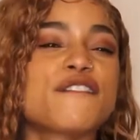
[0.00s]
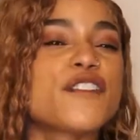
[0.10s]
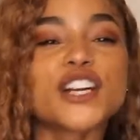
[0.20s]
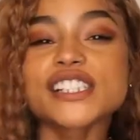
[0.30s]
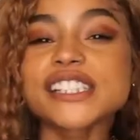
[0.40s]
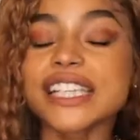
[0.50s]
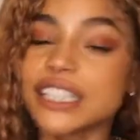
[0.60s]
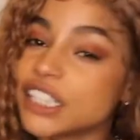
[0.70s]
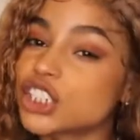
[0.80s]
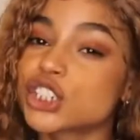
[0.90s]
first
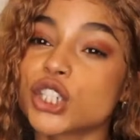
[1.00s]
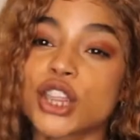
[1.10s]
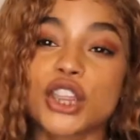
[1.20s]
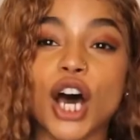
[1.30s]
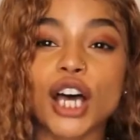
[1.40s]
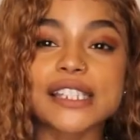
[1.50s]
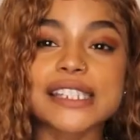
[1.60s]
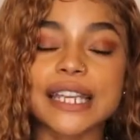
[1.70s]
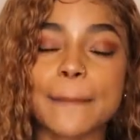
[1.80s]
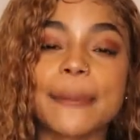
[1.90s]
initial
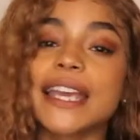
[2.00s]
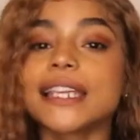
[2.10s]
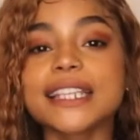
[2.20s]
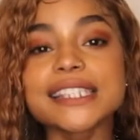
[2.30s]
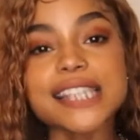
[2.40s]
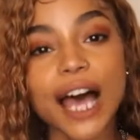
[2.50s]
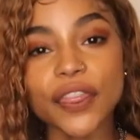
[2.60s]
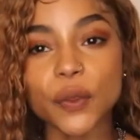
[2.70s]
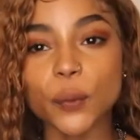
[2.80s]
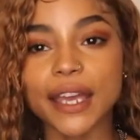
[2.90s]
thoughts and opinions
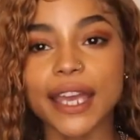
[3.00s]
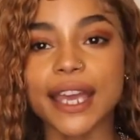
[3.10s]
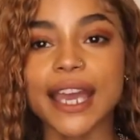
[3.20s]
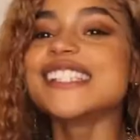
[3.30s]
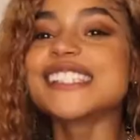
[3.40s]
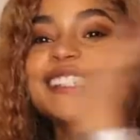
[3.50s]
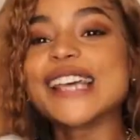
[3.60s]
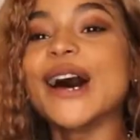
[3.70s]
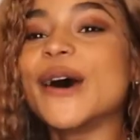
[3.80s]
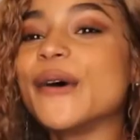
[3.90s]
on the wig.
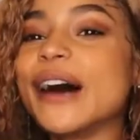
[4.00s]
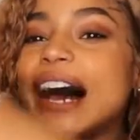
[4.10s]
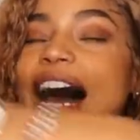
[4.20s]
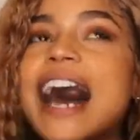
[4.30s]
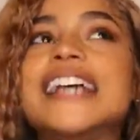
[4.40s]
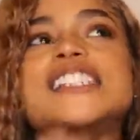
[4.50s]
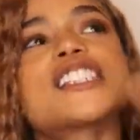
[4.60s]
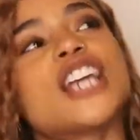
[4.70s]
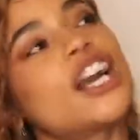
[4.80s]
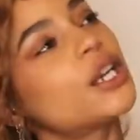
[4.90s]
So
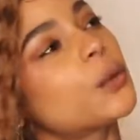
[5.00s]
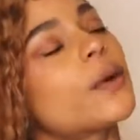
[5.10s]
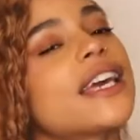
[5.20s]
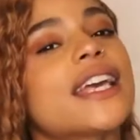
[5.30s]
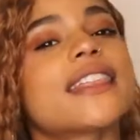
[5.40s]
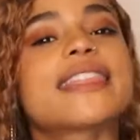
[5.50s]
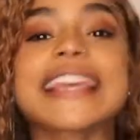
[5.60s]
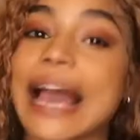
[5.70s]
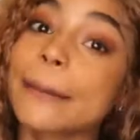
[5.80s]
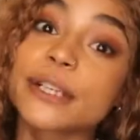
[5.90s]
starting with the
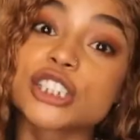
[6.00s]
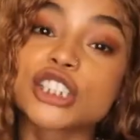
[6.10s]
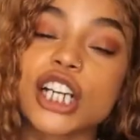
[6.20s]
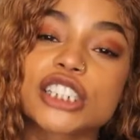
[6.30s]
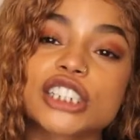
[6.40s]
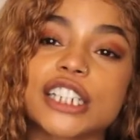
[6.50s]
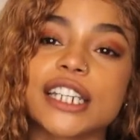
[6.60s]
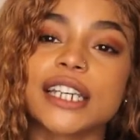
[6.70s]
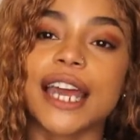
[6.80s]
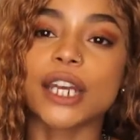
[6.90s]
cap
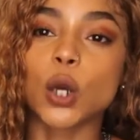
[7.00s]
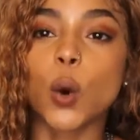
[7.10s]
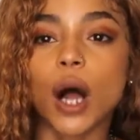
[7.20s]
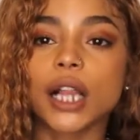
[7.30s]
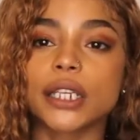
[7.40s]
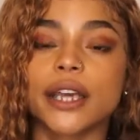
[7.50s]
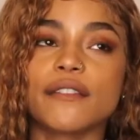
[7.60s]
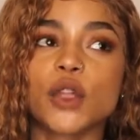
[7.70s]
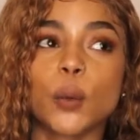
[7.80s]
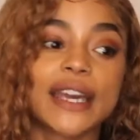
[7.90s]
construction and quality
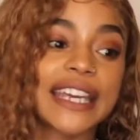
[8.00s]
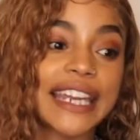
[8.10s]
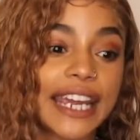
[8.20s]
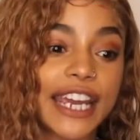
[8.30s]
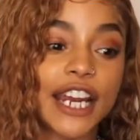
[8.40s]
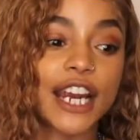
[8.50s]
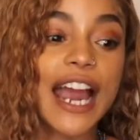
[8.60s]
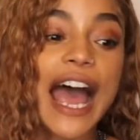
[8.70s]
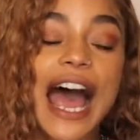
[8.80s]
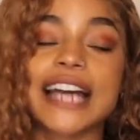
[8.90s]
of the wig and
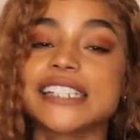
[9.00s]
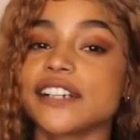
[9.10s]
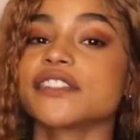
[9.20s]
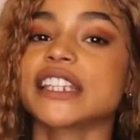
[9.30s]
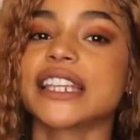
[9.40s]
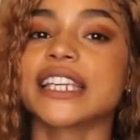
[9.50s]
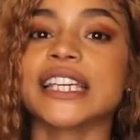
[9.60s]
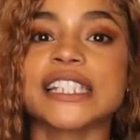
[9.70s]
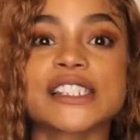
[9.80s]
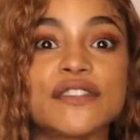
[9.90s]
hair, I definitely think
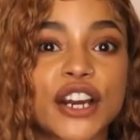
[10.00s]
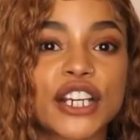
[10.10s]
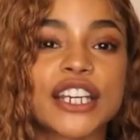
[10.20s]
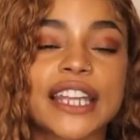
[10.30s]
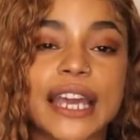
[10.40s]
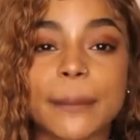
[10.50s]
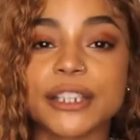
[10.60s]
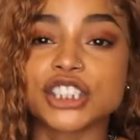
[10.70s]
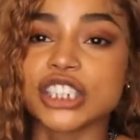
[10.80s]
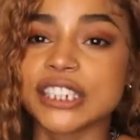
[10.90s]
it is very good. Like I
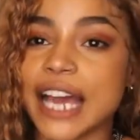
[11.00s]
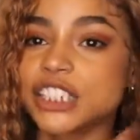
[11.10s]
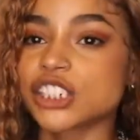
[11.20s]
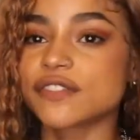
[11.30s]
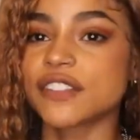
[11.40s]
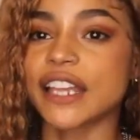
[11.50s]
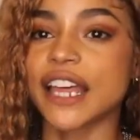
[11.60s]
mentioned, I just feel